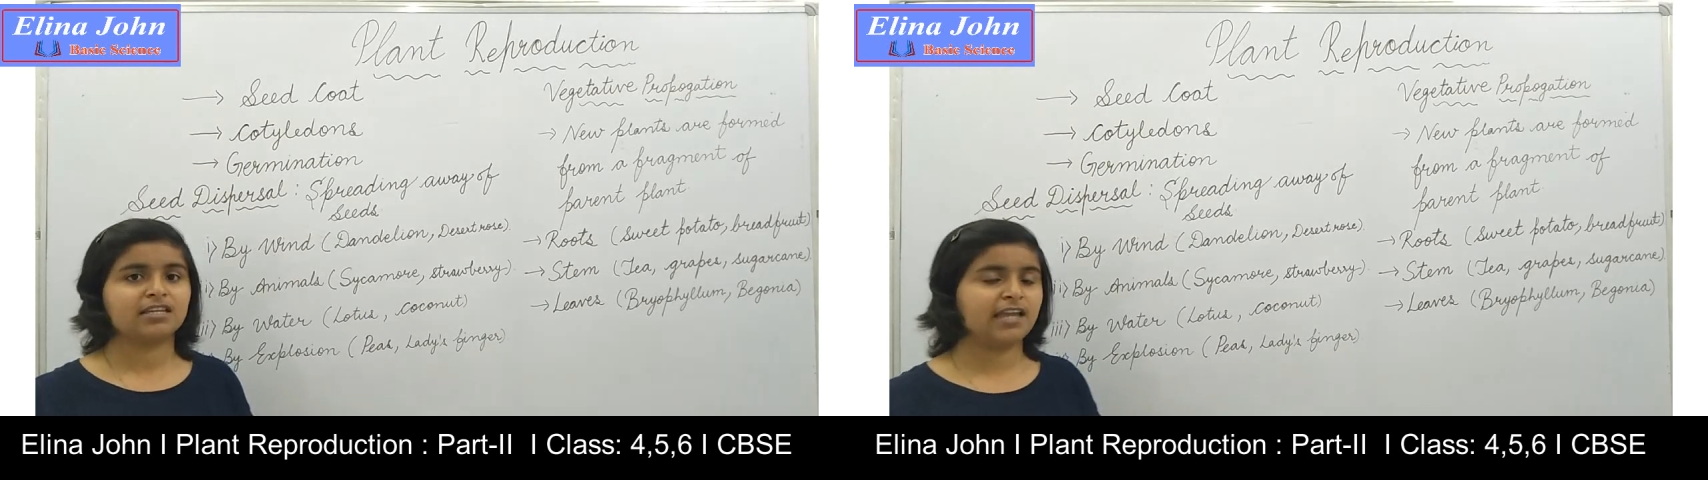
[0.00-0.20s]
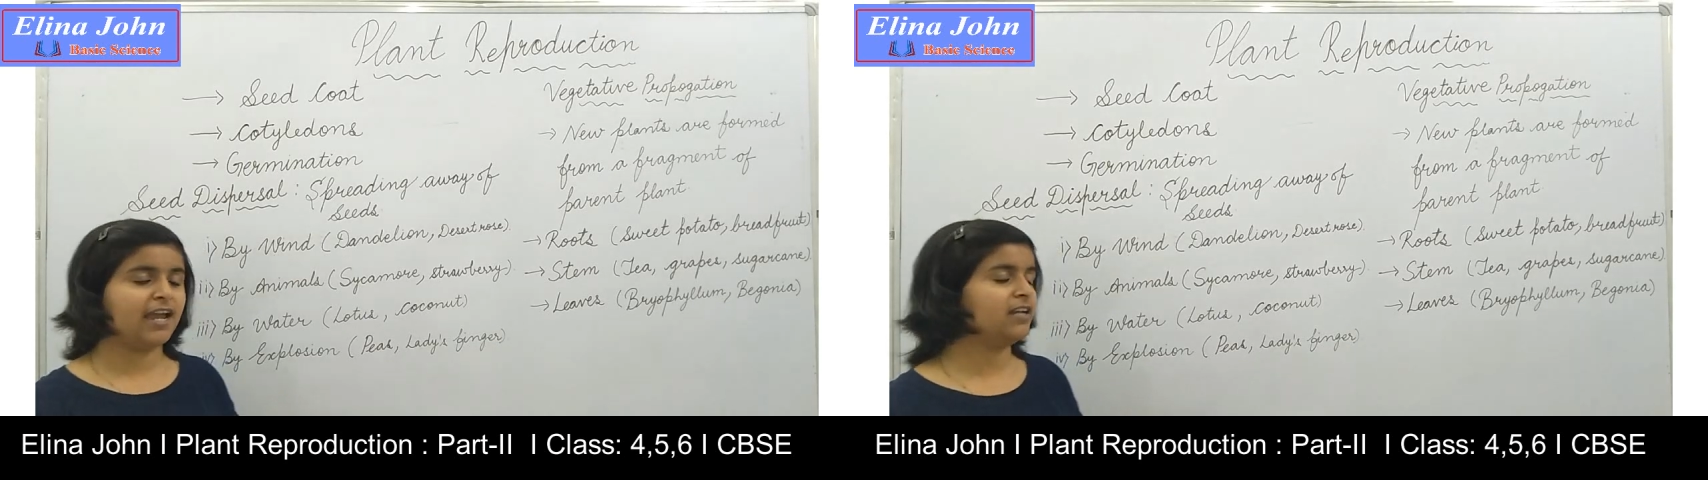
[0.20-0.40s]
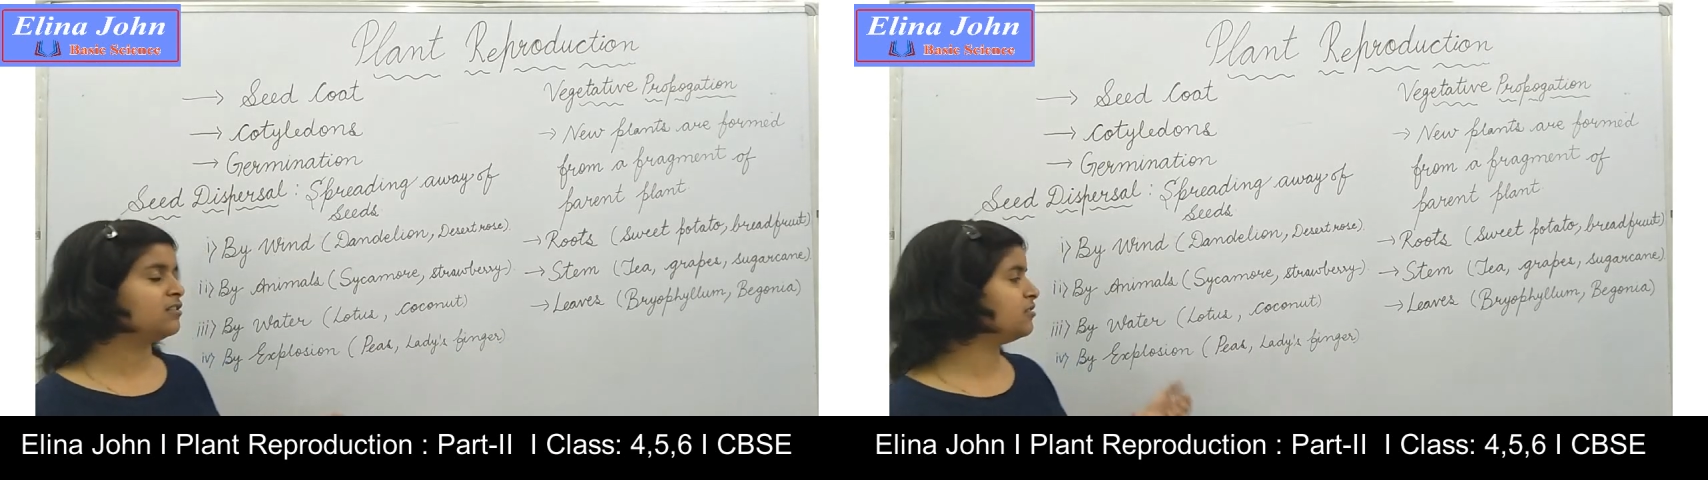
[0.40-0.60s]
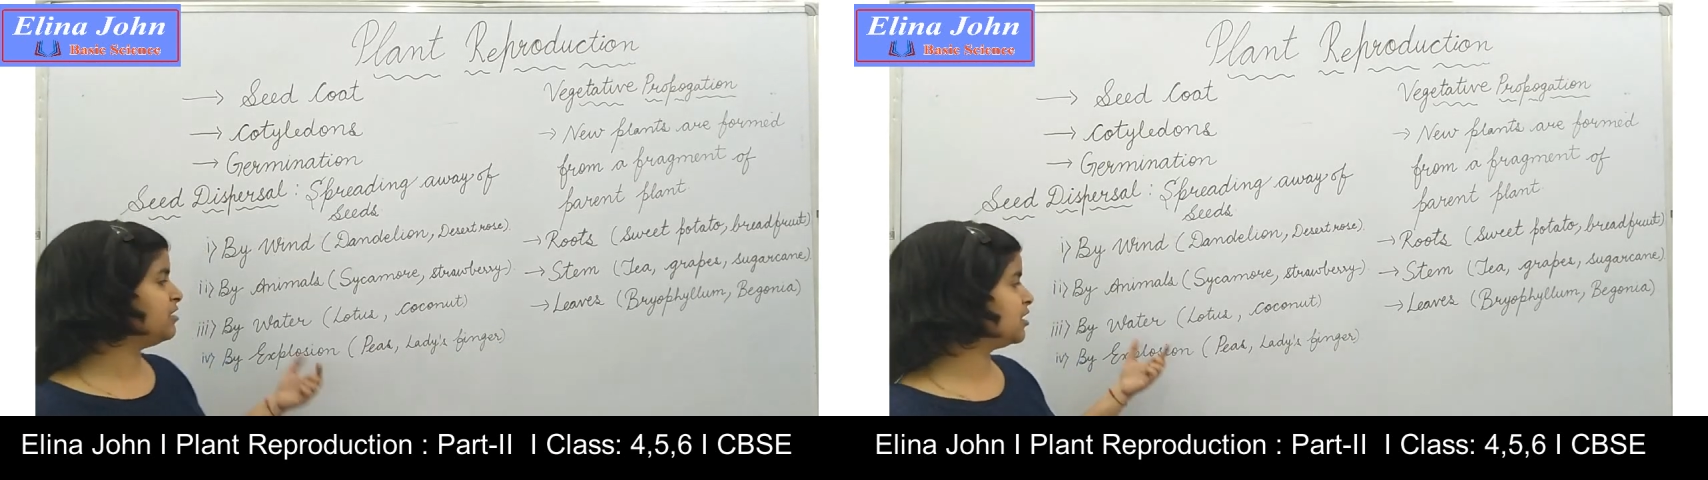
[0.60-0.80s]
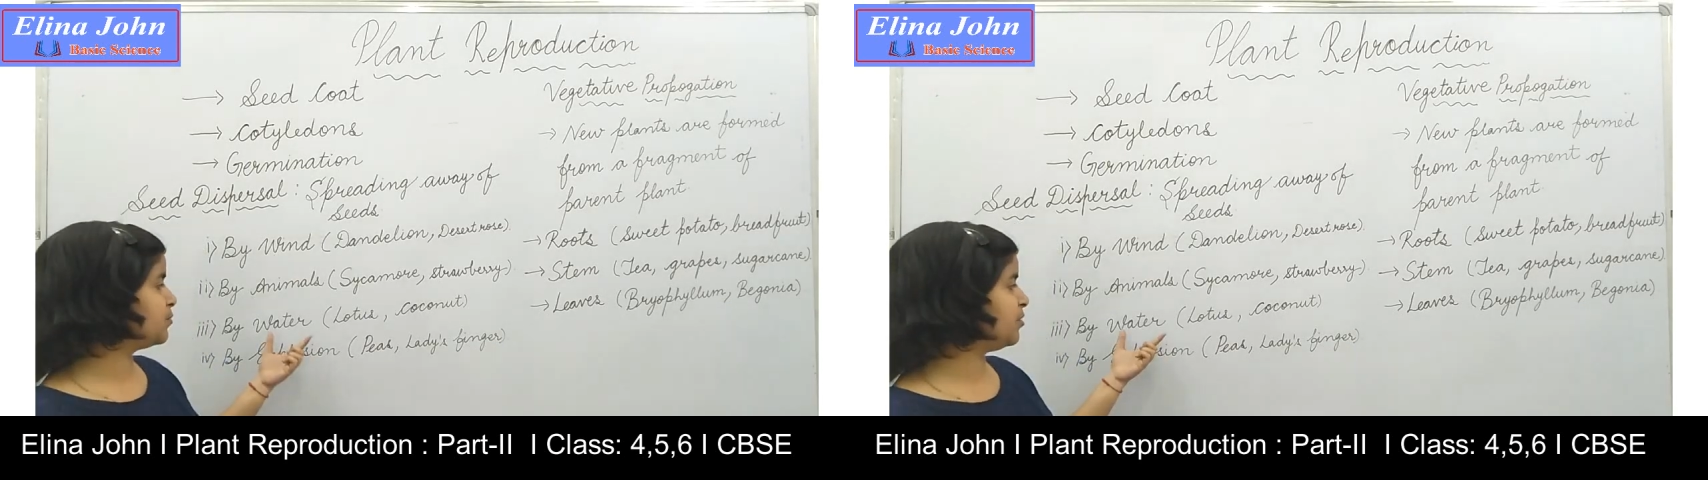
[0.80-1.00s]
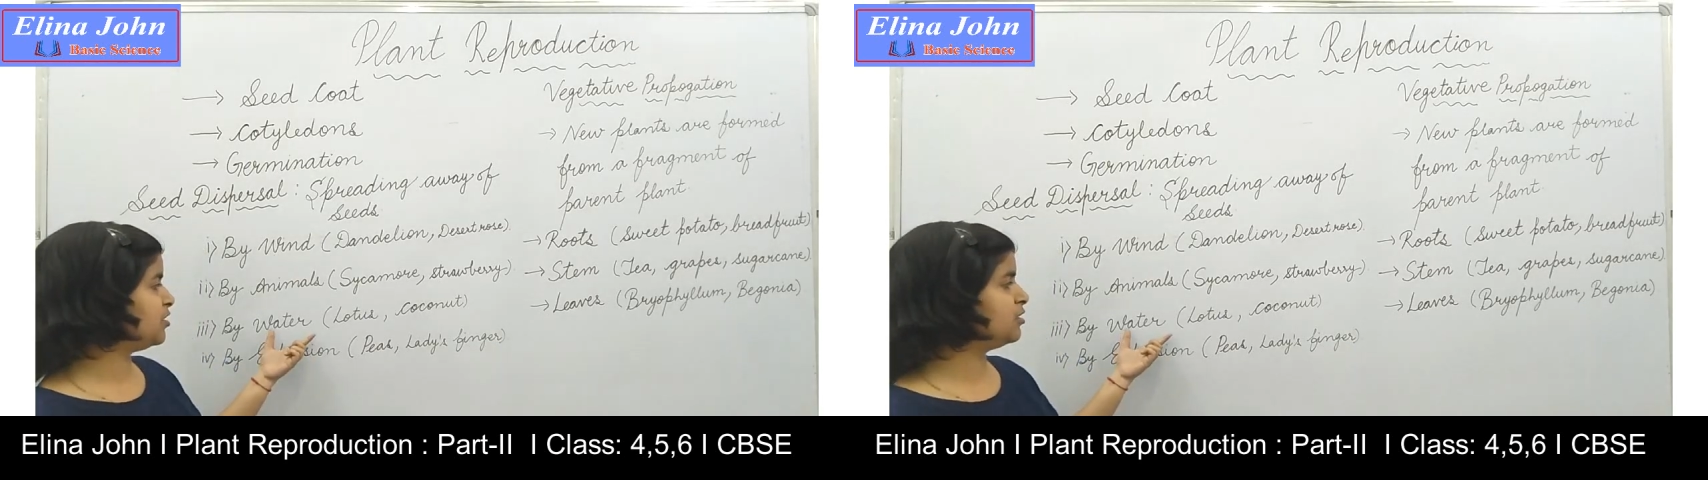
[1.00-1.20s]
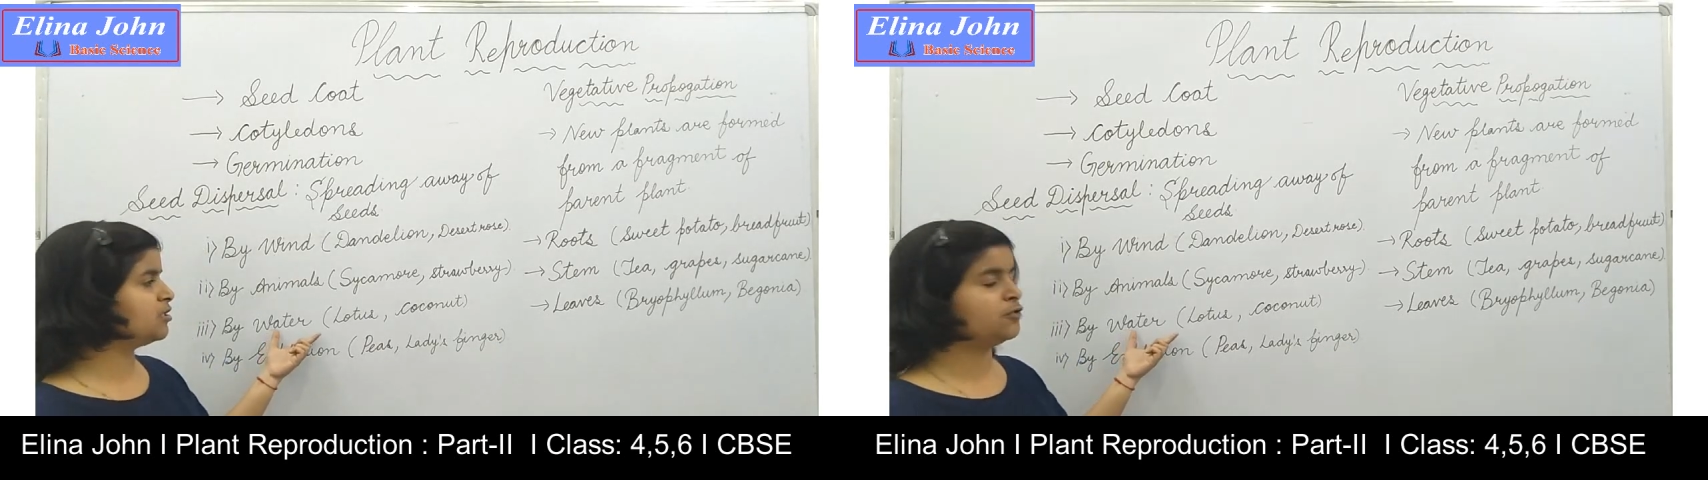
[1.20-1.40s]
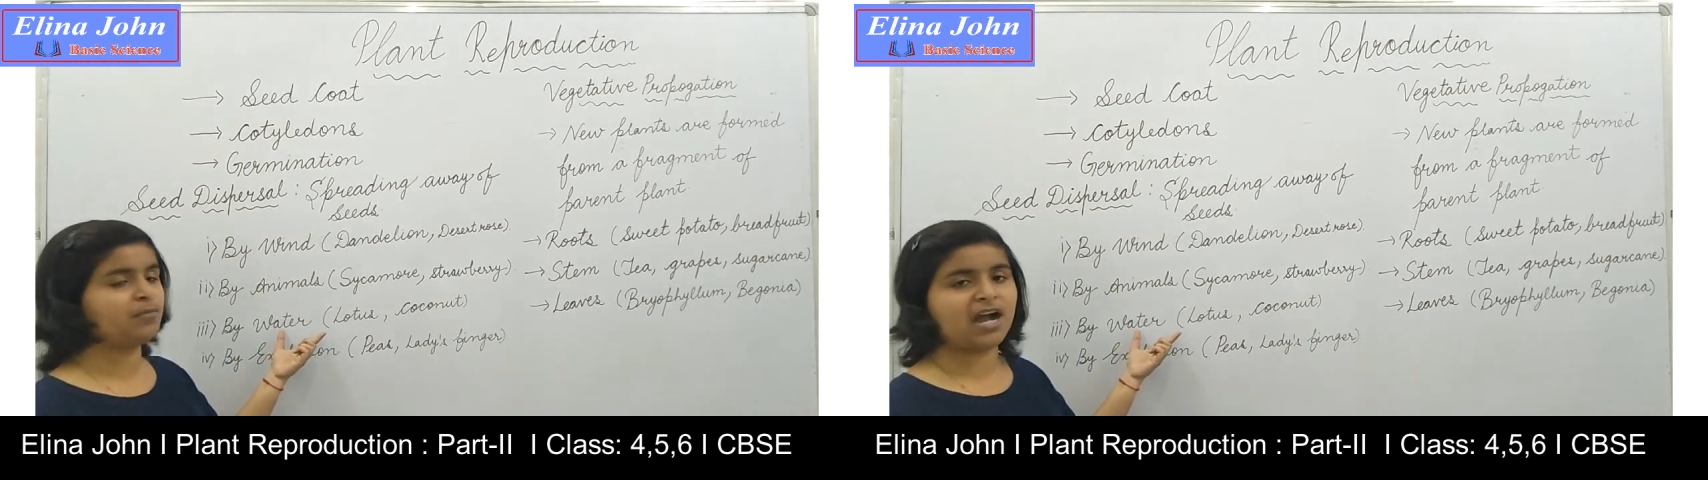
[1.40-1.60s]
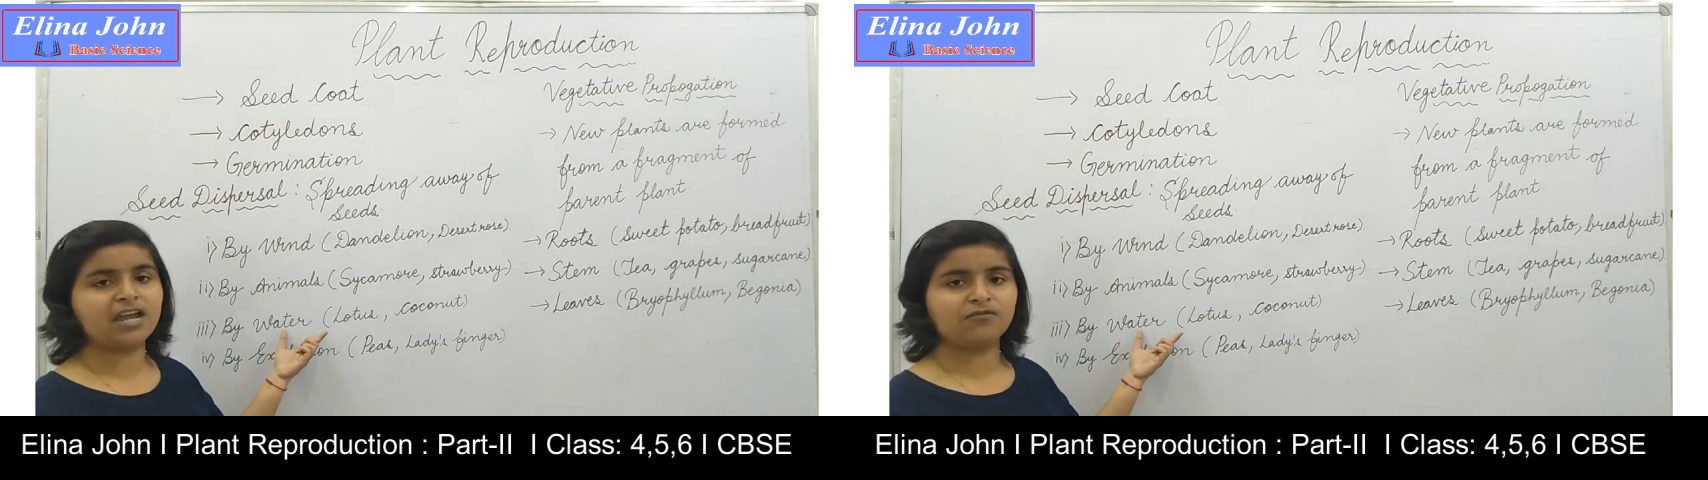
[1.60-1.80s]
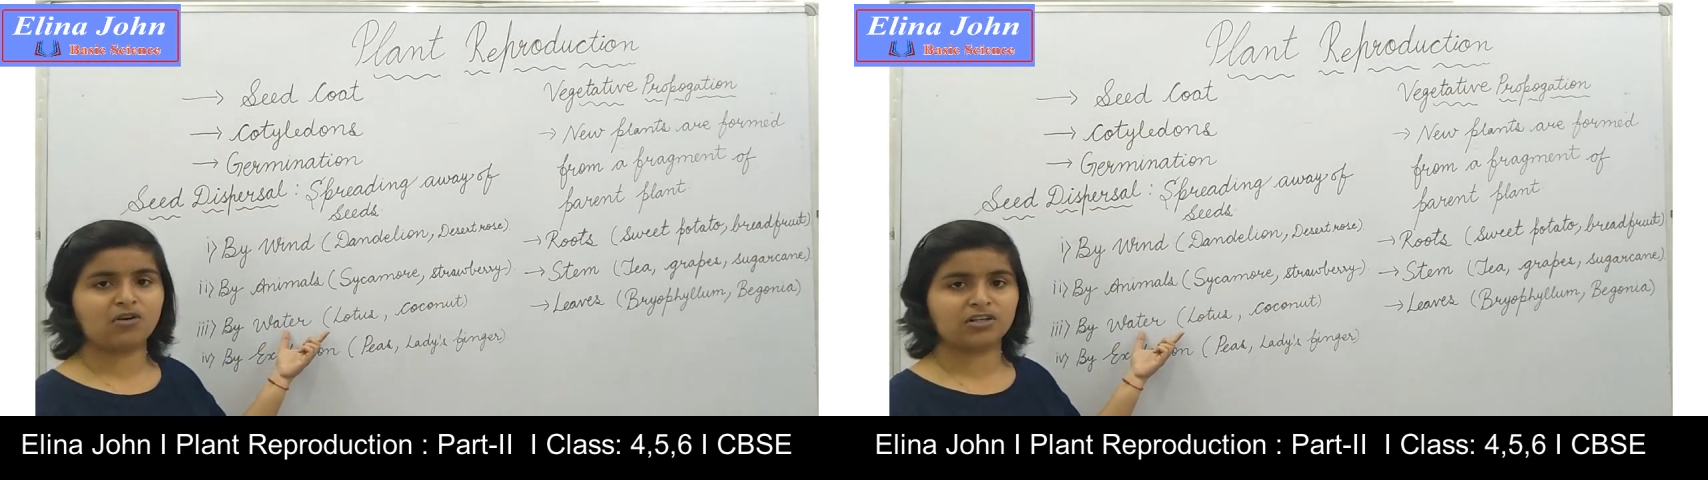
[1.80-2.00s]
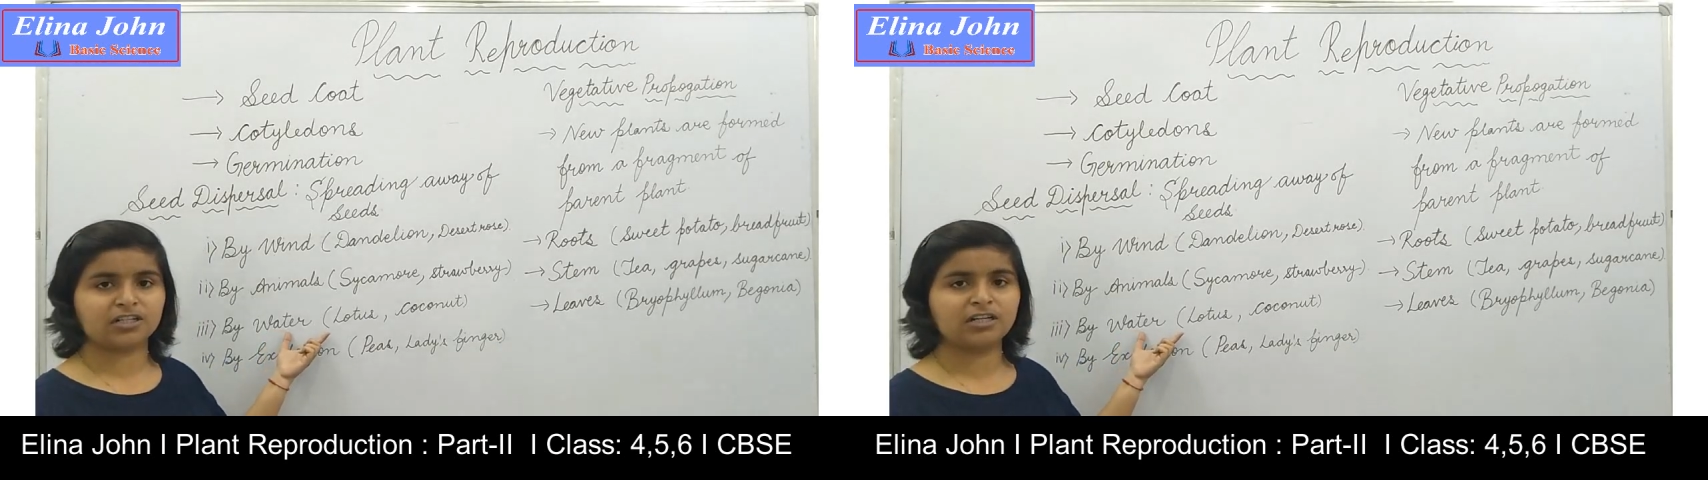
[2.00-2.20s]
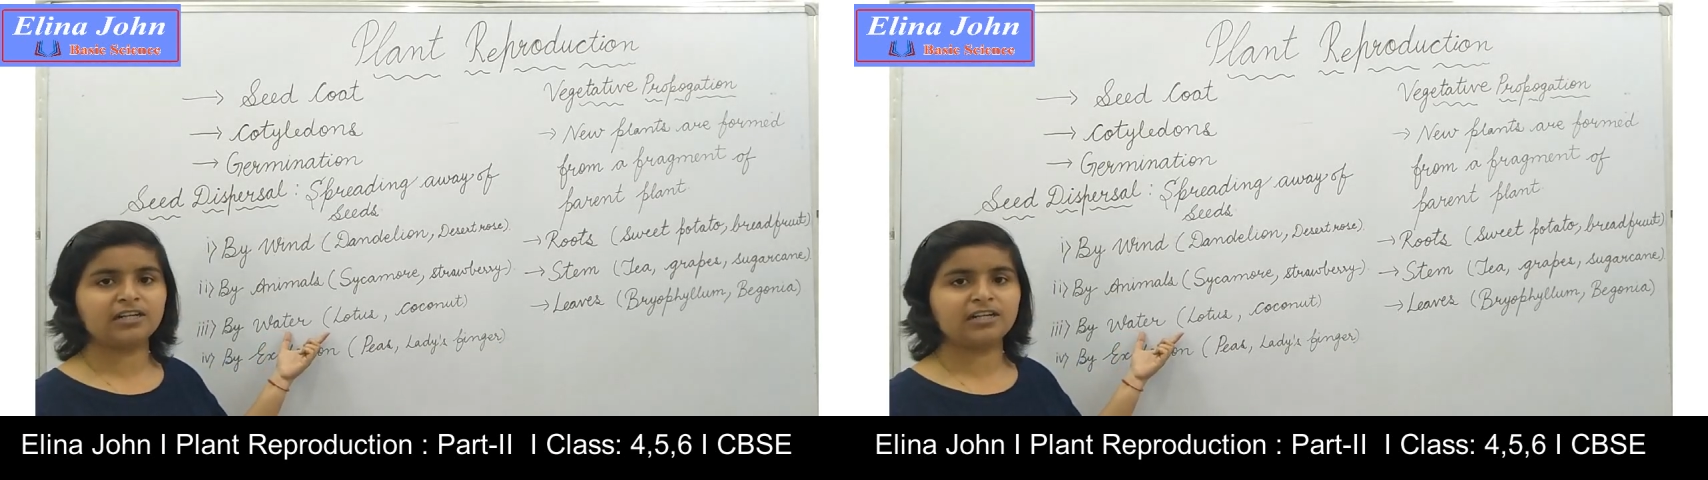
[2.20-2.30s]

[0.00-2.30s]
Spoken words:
get dispersed by water